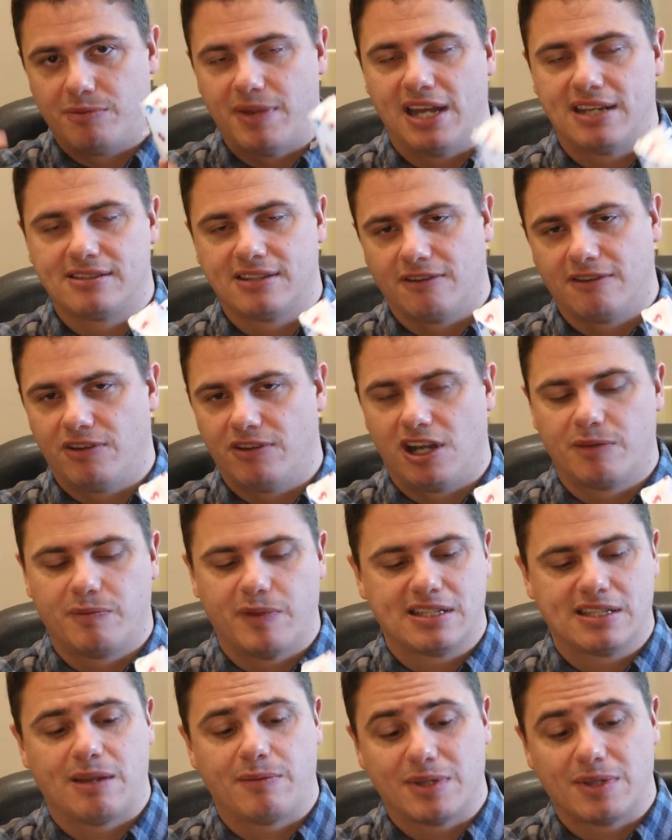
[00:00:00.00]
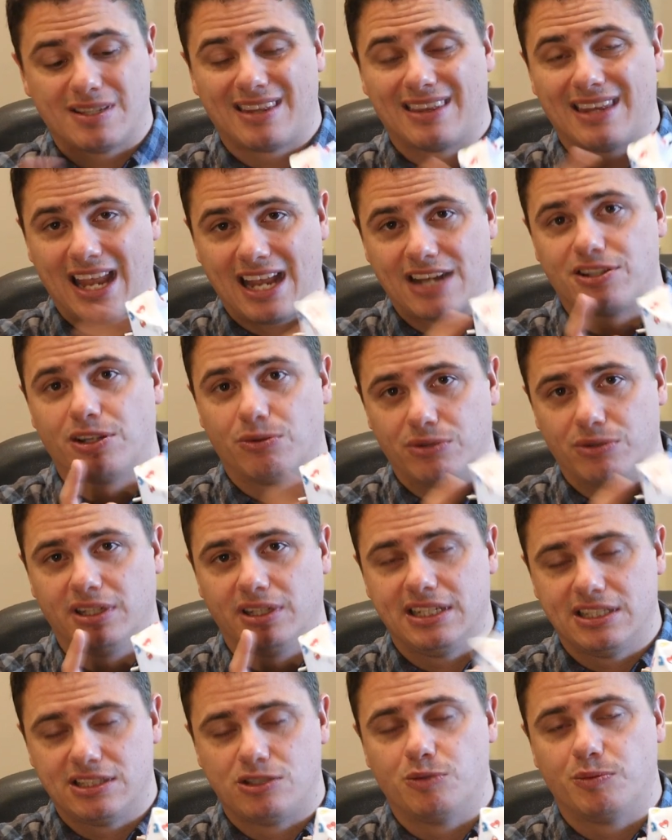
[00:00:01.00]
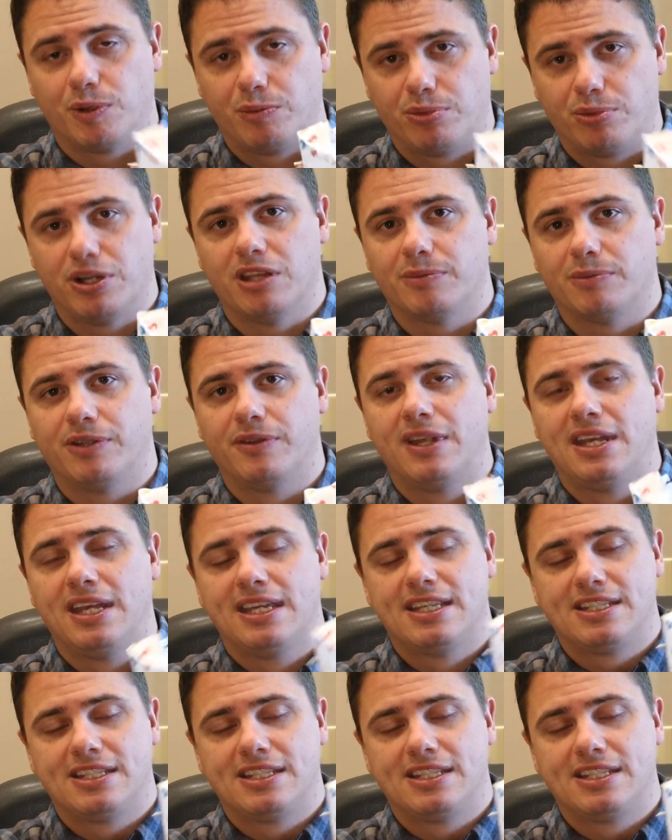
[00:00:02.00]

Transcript: masks like VOG masks have. They actually really super breathable.